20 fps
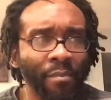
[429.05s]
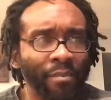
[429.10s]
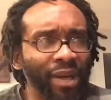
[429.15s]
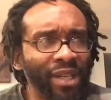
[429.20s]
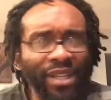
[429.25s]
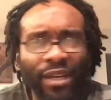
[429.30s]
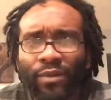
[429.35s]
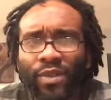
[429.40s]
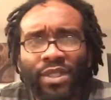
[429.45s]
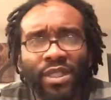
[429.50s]

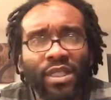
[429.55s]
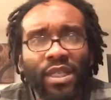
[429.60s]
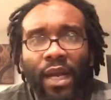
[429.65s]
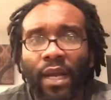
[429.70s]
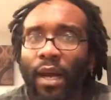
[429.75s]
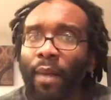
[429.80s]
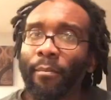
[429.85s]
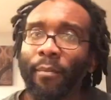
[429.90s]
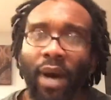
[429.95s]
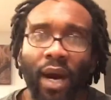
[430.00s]
but it was just
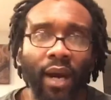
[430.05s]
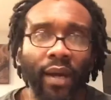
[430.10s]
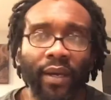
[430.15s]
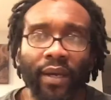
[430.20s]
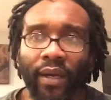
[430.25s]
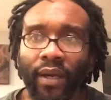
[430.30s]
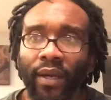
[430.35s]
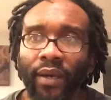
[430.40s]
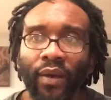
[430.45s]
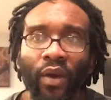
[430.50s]
like a
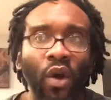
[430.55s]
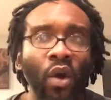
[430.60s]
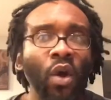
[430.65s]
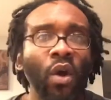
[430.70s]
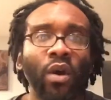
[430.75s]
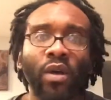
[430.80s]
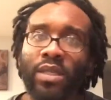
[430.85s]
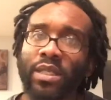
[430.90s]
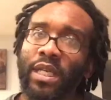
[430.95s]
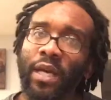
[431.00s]
mugging
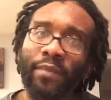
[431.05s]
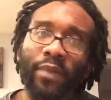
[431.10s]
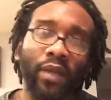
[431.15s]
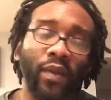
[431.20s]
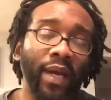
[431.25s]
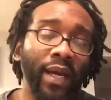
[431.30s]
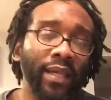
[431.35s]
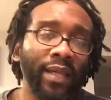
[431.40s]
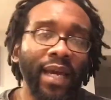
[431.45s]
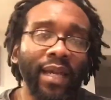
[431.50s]
or
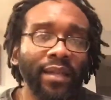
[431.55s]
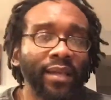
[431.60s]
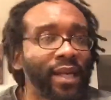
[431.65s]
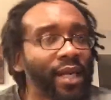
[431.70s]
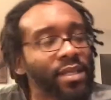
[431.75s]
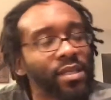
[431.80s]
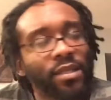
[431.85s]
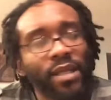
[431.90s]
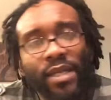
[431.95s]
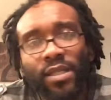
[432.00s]
something like that, then
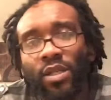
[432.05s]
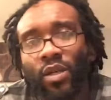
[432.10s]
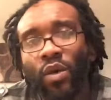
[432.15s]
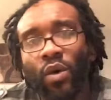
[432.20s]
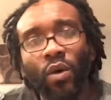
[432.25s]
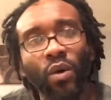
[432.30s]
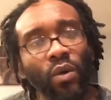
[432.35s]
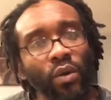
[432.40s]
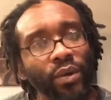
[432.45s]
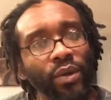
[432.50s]
that's that's
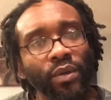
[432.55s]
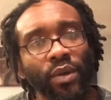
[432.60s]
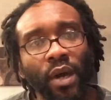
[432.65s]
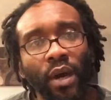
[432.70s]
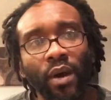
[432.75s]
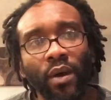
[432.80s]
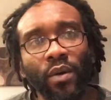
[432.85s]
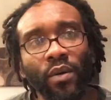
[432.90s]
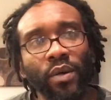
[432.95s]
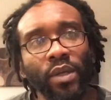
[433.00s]
cool, you
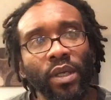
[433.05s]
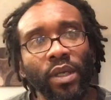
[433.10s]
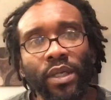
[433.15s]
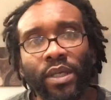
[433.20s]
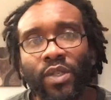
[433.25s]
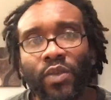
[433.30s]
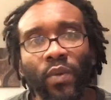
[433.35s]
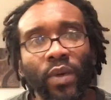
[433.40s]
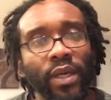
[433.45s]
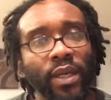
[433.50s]
know, it
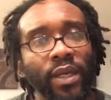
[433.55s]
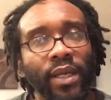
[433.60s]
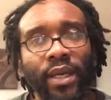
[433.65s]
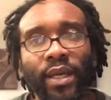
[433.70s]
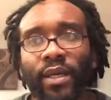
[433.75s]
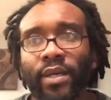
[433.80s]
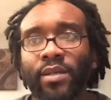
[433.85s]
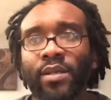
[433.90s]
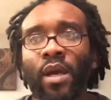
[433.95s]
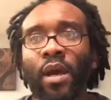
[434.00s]
is what it
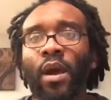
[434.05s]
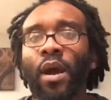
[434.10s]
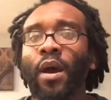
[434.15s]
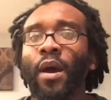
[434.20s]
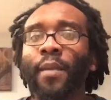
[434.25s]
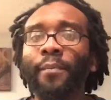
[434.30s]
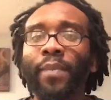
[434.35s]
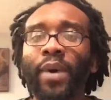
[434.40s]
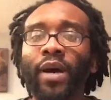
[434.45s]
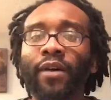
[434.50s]
is.
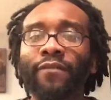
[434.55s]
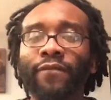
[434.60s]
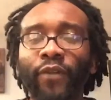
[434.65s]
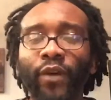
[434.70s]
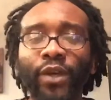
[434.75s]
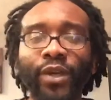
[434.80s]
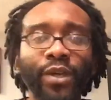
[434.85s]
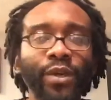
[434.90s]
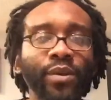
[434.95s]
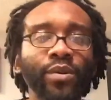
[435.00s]
But
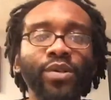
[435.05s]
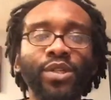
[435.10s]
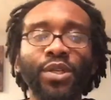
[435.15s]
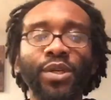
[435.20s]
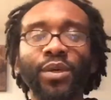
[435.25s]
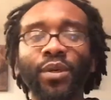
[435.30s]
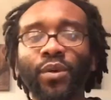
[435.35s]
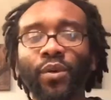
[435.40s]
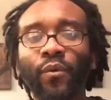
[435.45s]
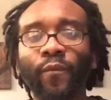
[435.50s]
for you
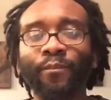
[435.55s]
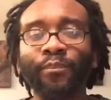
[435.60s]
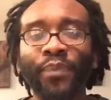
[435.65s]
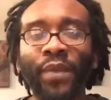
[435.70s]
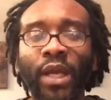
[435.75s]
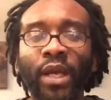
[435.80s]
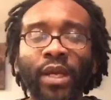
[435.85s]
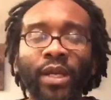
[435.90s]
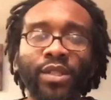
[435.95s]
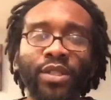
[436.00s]
to
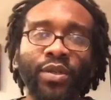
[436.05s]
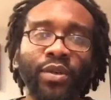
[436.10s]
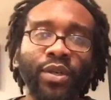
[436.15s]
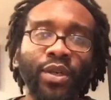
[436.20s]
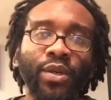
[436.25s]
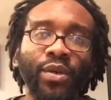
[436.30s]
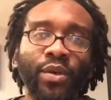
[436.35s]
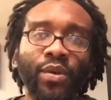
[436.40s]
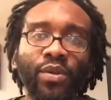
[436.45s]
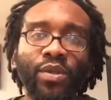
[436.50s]
to
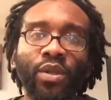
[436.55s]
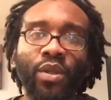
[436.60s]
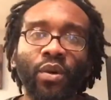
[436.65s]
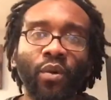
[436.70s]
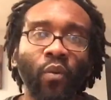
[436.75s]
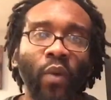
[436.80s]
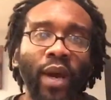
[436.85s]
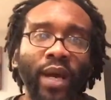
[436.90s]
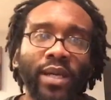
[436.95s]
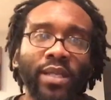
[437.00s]
use the
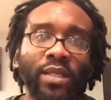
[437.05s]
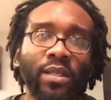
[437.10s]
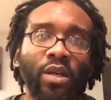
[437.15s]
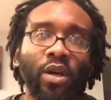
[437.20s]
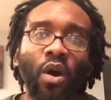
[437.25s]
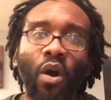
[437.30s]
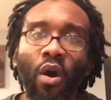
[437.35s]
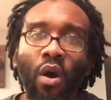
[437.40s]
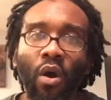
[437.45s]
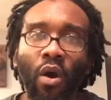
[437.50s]
race
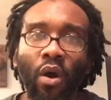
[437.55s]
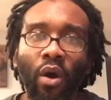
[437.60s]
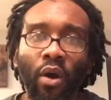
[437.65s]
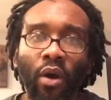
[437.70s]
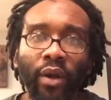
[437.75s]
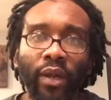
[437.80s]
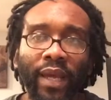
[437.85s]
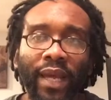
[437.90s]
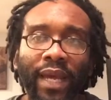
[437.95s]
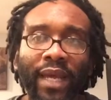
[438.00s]

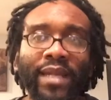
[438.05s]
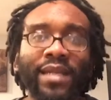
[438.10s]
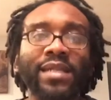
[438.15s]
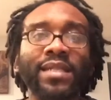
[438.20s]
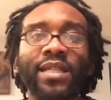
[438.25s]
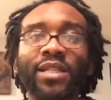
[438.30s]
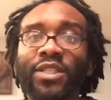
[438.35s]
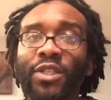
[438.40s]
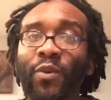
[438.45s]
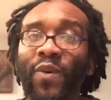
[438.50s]
card in a
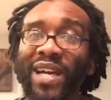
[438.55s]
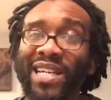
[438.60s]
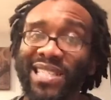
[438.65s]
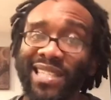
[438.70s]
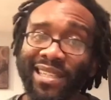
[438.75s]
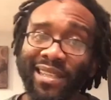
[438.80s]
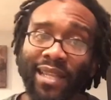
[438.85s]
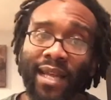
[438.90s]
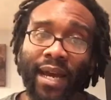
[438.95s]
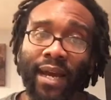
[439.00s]

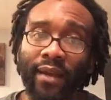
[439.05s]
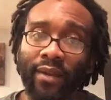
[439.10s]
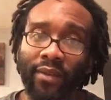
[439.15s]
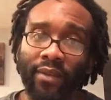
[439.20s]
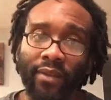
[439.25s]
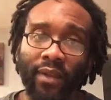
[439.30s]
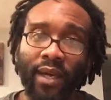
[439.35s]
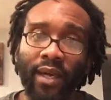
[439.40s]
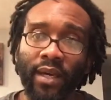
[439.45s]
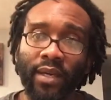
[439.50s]
situation
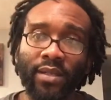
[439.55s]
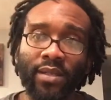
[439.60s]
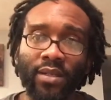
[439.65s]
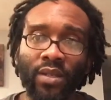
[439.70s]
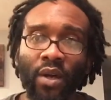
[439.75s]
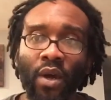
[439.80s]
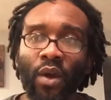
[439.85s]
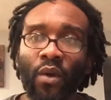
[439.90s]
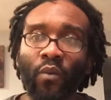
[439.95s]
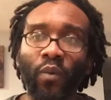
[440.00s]
like
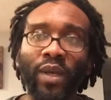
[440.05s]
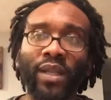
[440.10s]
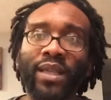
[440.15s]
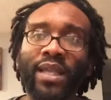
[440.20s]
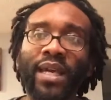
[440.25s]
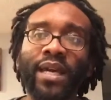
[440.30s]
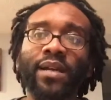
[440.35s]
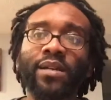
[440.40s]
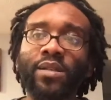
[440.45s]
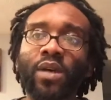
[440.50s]
this, when
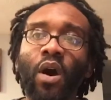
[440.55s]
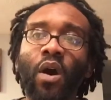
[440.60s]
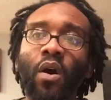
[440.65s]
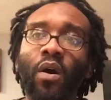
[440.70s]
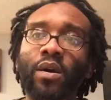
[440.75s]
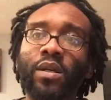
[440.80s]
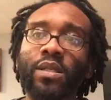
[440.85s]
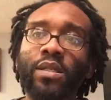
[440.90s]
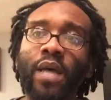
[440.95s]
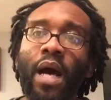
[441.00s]
things
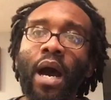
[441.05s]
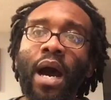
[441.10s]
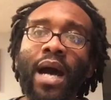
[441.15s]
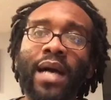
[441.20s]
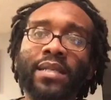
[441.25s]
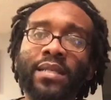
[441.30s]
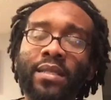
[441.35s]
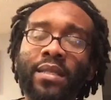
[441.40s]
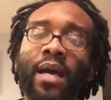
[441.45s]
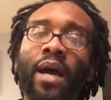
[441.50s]
are as
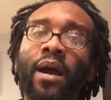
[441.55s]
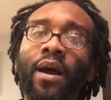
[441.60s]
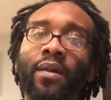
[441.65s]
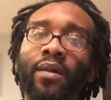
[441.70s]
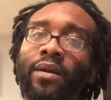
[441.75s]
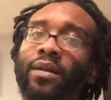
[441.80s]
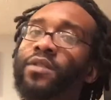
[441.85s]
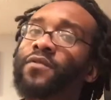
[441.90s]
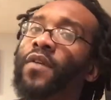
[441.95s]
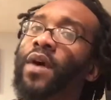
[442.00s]

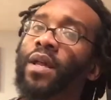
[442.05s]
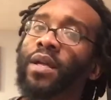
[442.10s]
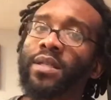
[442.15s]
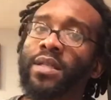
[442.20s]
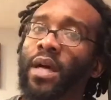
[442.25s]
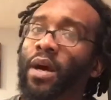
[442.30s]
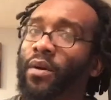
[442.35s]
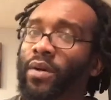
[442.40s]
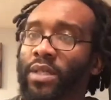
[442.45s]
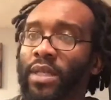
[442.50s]
hostile and as
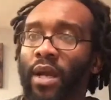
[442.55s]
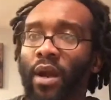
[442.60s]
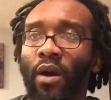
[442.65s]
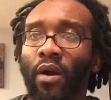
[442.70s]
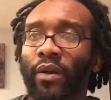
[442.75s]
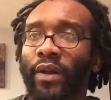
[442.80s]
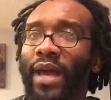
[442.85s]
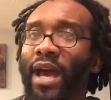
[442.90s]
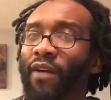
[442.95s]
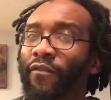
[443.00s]
volatile as they
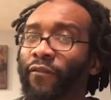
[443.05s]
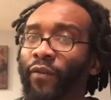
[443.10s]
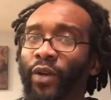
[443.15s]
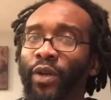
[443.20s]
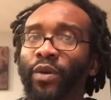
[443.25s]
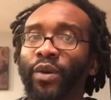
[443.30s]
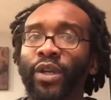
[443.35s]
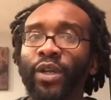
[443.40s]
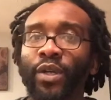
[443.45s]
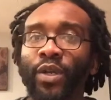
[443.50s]
are now, for
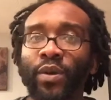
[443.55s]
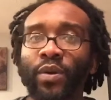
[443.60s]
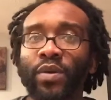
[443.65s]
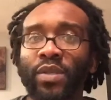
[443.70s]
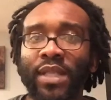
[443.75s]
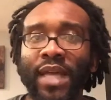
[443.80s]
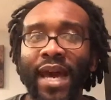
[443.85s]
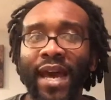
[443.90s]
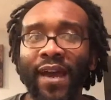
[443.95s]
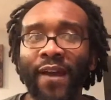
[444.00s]
you to
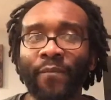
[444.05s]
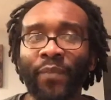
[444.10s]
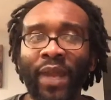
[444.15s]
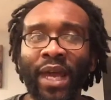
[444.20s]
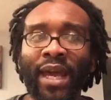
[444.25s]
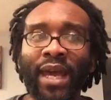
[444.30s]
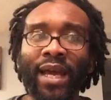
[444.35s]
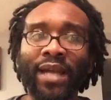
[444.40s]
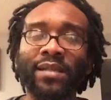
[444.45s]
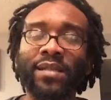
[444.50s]
use that
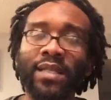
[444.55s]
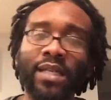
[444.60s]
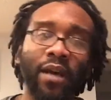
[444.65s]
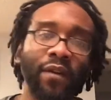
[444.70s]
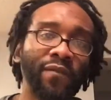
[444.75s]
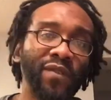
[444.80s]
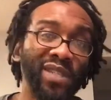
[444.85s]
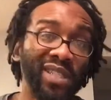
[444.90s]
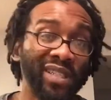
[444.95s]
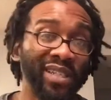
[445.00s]
and
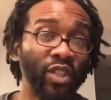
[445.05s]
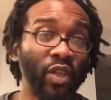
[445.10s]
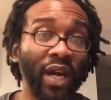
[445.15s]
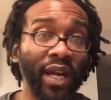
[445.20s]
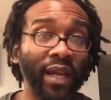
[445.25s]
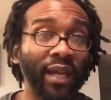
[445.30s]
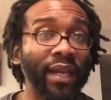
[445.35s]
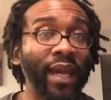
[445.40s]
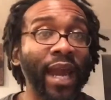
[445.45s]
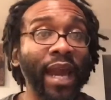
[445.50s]
selfishly
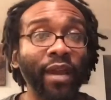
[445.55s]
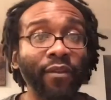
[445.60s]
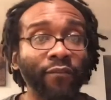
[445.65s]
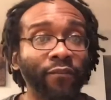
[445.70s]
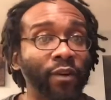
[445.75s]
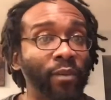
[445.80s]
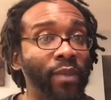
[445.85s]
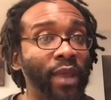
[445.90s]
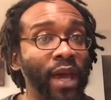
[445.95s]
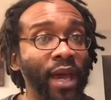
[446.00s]
try to gain
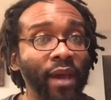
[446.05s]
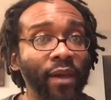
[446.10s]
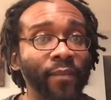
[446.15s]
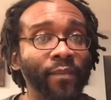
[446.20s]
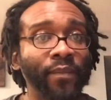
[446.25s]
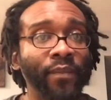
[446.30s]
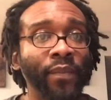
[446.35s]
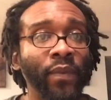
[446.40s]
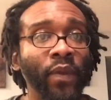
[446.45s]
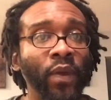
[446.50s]
from that,